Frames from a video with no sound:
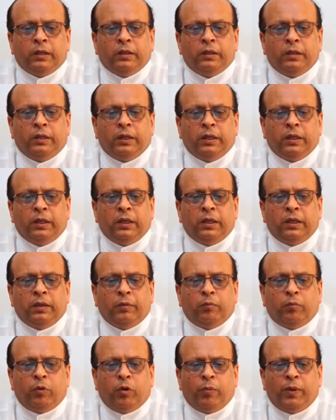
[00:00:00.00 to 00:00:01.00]
The
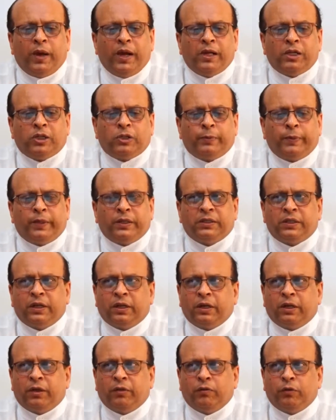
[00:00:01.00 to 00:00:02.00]
mobile
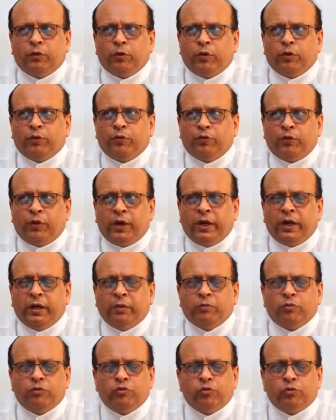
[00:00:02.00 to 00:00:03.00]
spacer give you the
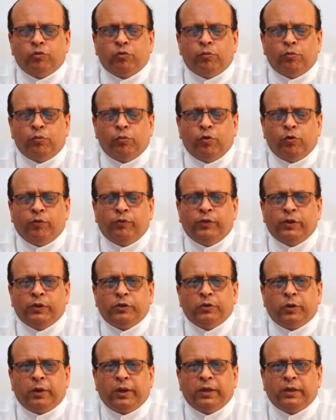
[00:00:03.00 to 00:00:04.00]
freedom to move the
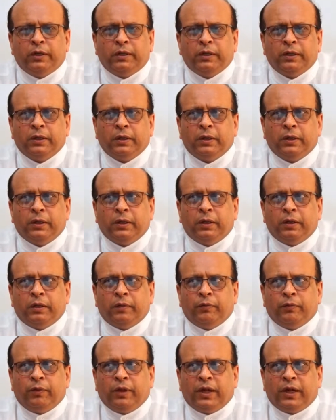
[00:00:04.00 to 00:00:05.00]
joint,
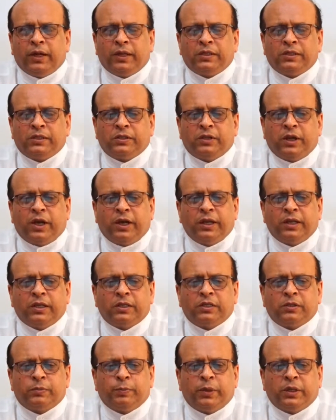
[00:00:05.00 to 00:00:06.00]
whereas
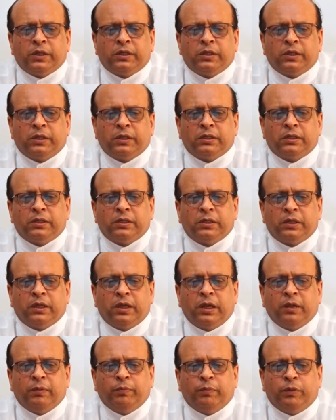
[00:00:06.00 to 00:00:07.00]
static spacers
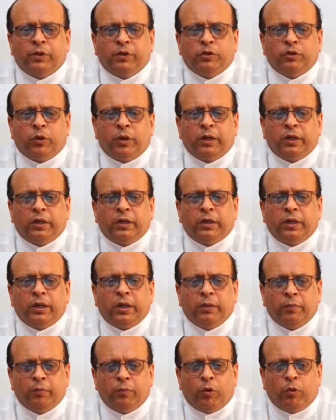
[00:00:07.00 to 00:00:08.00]
keep the joint
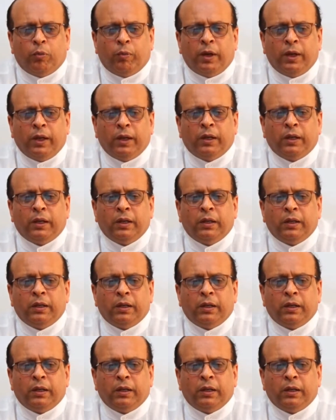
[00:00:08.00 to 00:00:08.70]
immobile.